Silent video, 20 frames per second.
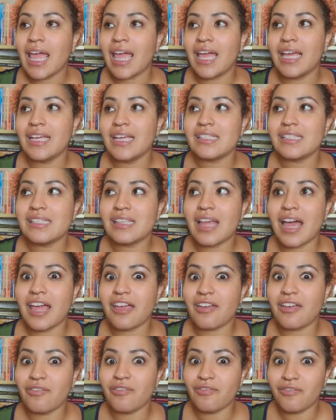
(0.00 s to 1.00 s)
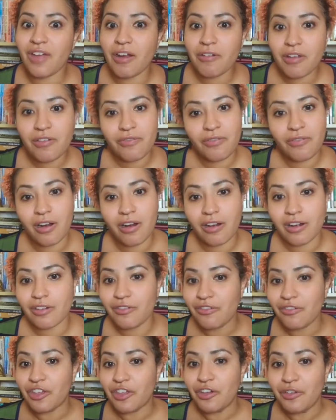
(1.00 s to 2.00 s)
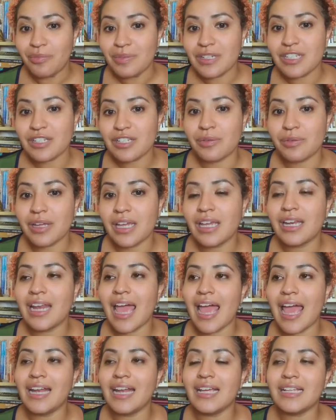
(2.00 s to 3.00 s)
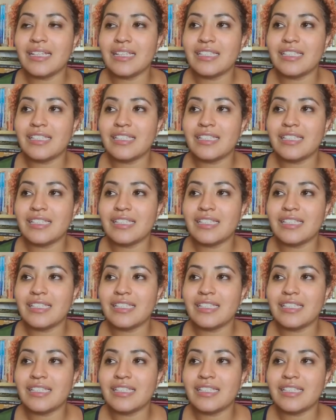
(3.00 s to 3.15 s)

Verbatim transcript: is like very far and few between and it